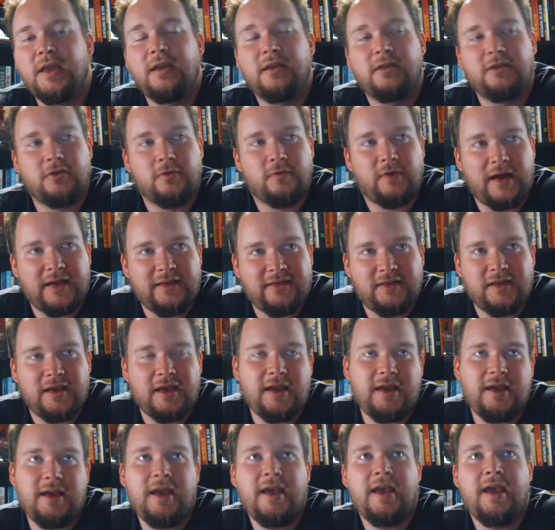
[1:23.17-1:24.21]
So if I
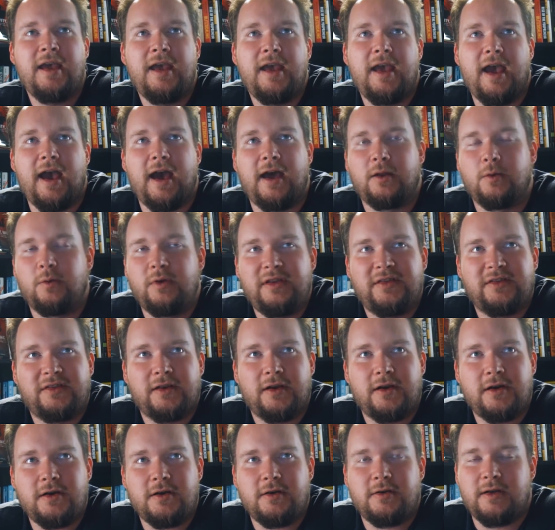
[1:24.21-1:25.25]
say, how do we
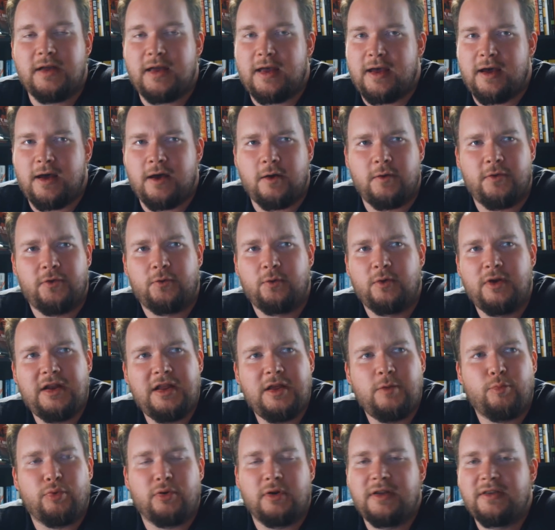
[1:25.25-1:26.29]
sell our
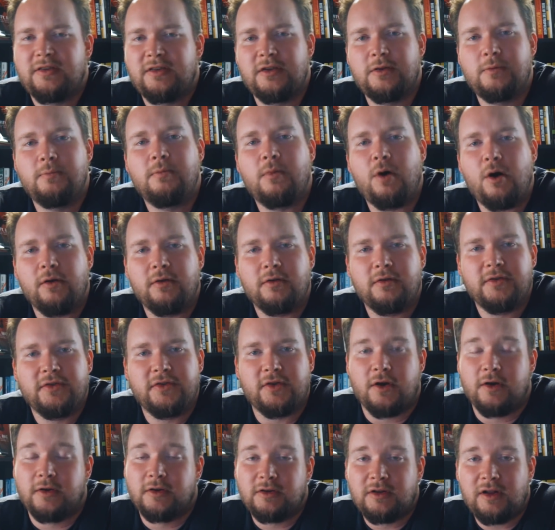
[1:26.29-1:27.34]
3D printed models
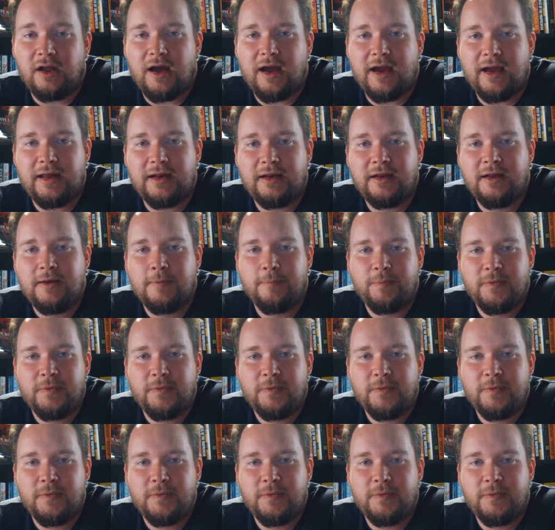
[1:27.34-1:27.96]
online?